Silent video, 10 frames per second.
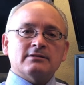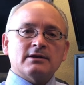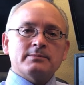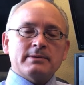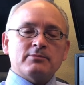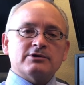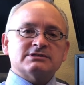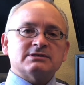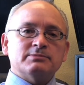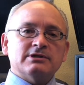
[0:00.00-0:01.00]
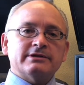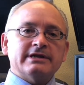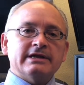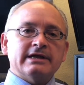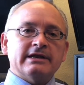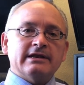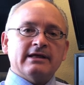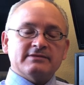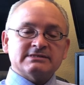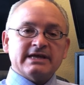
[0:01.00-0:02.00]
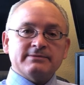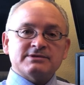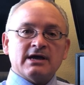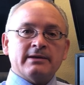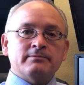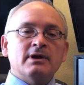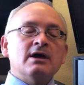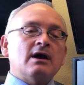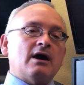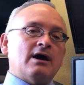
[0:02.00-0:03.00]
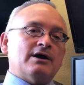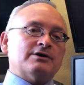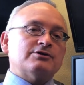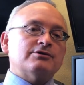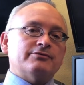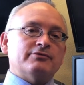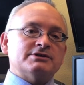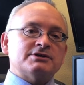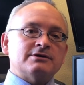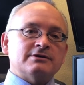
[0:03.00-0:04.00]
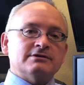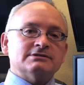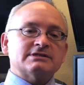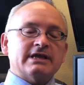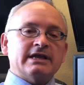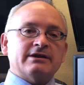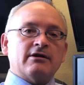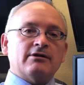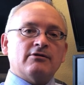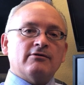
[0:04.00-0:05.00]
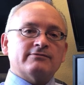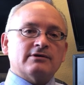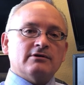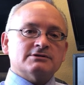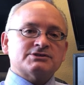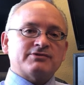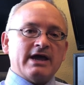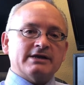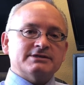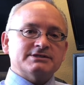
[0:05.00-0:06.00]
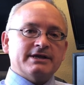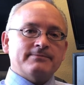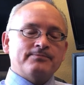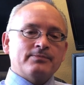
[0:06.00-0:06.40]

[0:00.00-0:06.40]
a little bit more stability and at the same time good returns in our overall strategy.